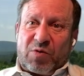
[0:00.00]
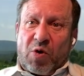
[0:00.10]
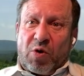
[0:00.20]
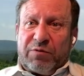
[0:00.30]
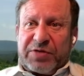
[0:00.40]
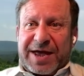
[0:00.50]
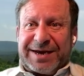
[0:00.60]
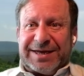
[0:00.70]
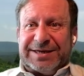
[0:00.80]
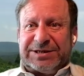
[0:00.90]
all of
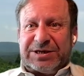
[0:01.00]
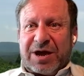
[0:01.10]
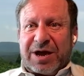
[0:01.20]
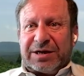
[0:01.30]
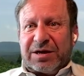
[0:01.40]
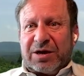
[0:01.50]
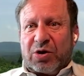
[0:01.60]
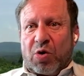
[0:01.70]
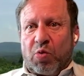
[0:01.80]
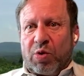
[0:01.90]
that is not a
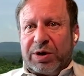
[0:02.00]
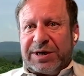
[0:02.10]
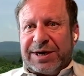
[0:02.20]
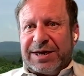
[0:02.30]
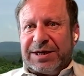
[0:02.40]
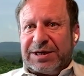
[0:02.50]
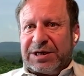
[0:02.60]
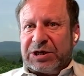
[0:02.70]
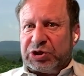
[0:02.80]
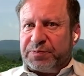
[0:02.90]
coordinated
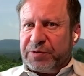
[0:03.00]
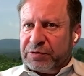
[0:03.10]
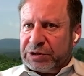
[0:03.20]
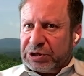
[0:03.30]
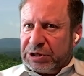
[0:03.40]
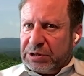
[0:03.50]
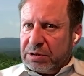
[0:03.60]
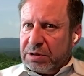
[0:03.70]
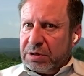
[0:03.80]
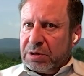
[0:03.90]
conspiracy
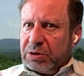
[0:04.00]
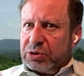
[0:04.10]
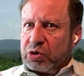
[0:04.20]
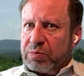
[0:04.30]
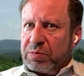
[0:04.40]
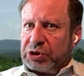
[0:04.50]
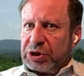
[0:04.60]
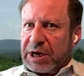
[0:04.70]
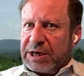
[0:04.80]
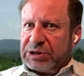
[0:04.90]
so much
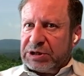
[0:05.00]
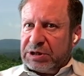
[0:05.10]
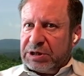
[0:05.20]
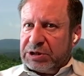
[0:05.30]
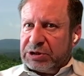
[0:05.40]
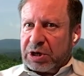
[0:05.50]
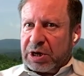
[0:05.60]
as it is